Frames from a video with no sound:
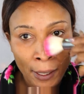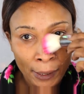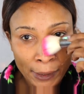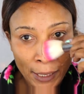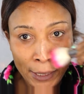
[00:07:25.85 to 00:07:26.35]

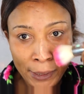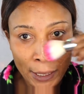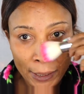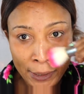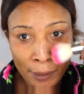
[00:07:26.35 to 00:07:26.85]
And as I
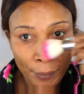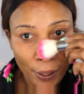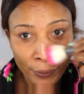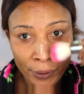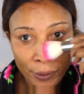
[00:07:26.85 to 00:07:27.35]
said, this
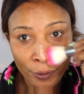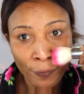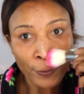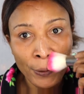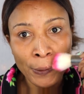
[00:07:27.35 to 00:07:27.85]
amount is
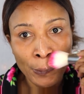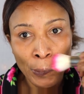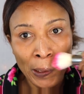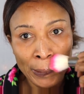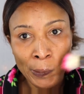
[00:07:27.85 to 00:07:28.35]
good for just
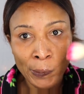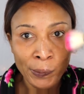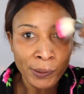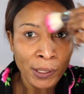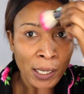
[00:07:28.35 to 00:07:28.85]
one
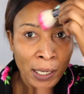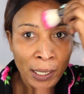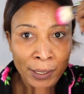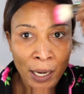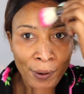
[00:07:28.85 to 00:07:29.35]
use.
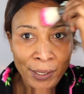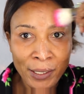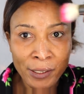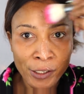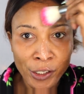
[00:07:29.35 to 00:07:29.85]
And now I
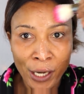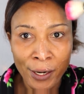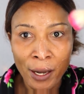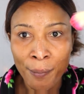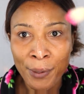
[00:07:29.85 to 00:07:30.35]
need to
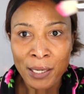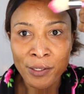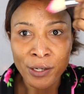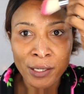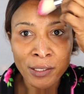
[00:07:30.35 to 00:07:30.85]
shut up
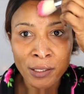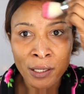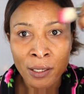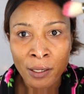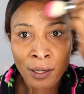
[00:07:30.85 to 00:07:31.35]
and just
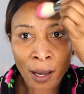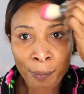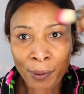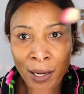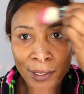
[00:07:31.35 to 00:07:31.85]

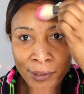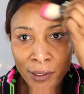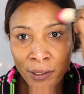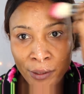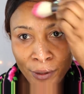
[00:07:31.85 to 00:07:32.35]
apply it
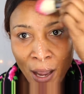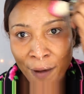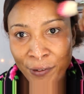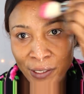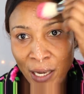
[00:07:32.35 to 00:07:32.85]
to
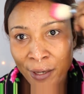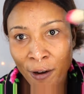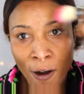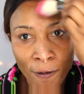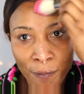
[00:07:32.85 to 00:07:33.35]
half a side
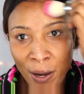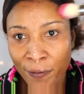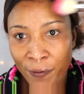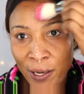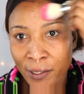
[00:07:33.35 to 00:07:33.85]
of my
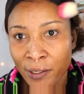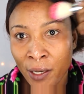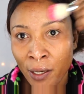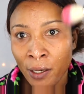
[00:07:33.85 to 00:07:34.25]
face.